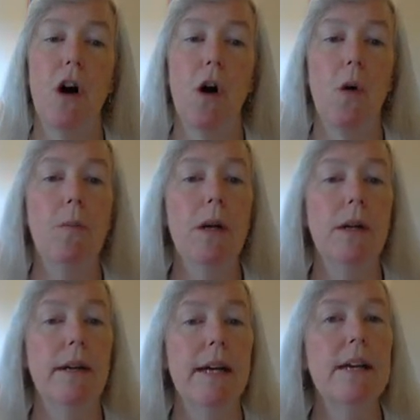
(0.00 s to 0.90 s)
home
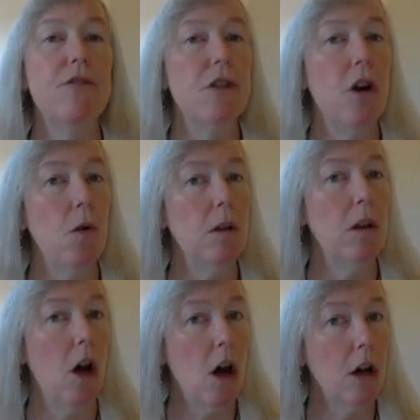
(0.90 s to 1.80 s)
is no
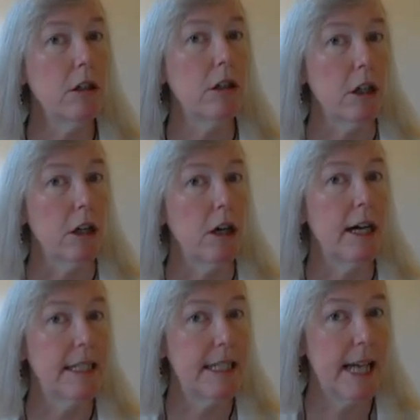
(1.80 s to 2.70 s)
longer
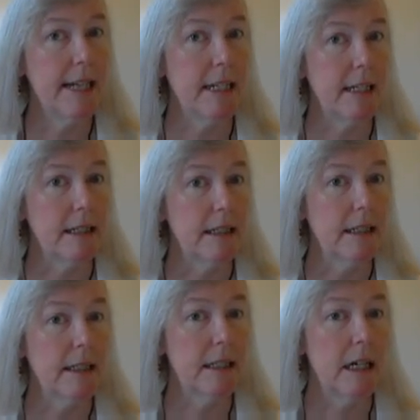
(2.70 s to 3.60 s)
a
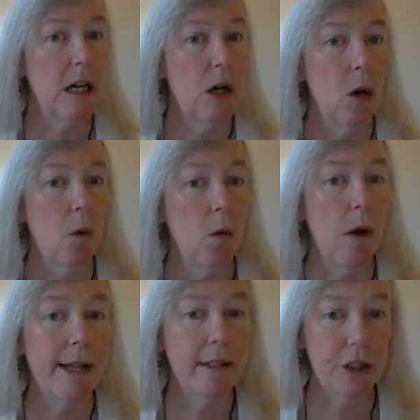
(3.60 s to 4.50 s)
sentence.
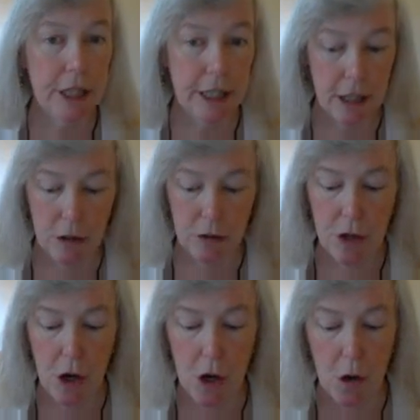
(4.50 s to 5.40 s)
When she goes
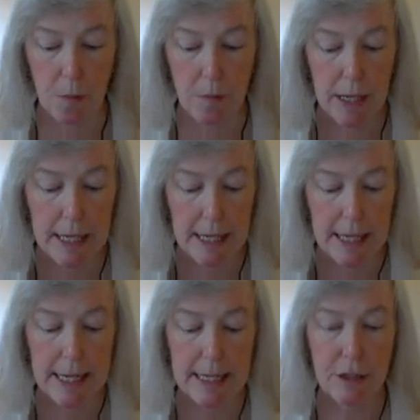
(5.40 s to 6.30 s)
home
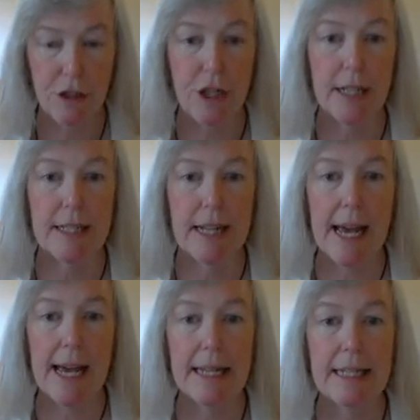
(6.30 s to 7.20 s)
is just
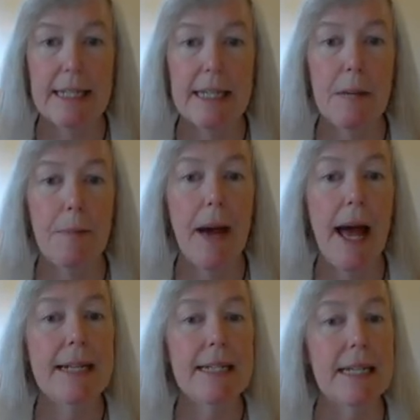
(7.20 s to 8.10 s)
a
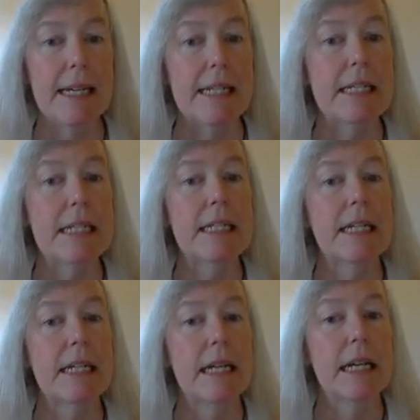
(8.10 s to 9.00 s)
dependent
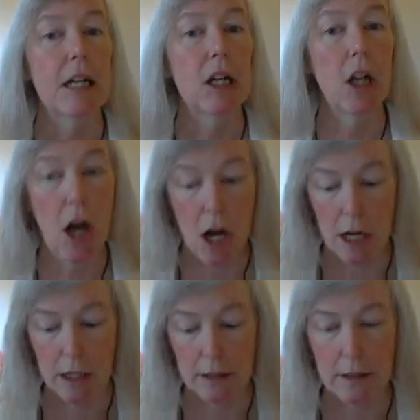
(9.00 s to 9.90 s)

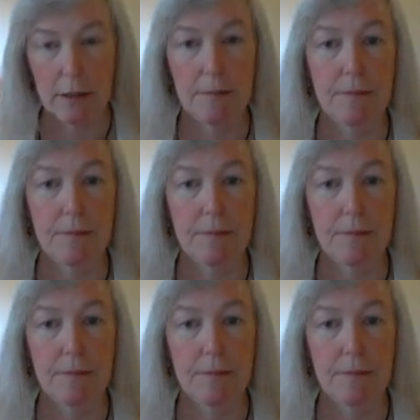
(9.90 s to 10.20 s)
clause.